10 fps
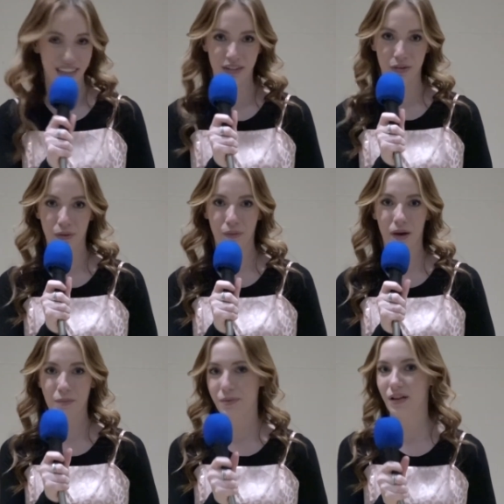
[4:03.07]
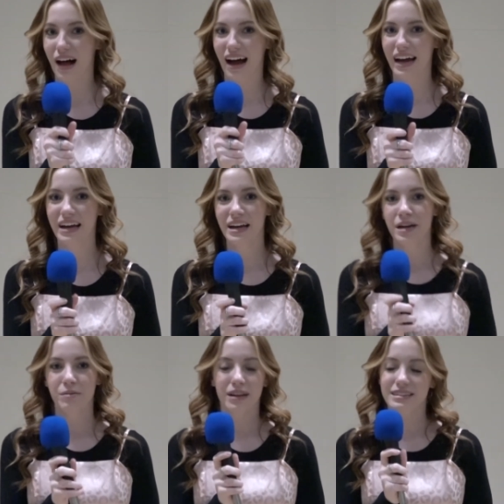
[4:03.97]
that you apply
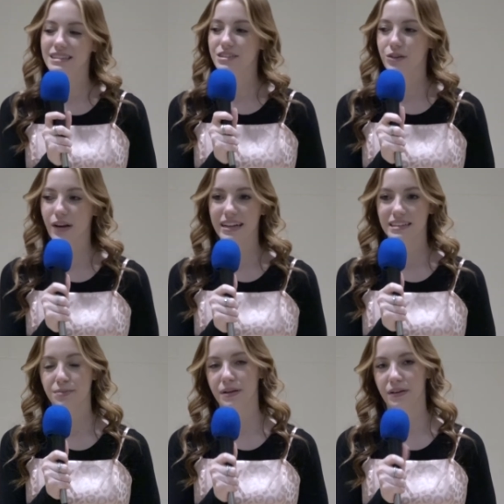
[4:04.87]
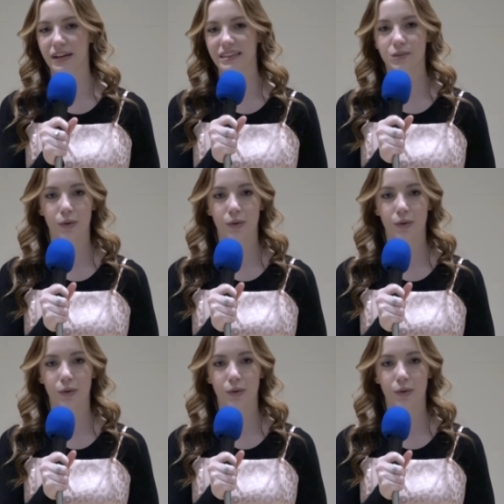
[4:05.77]
because it's a great experience.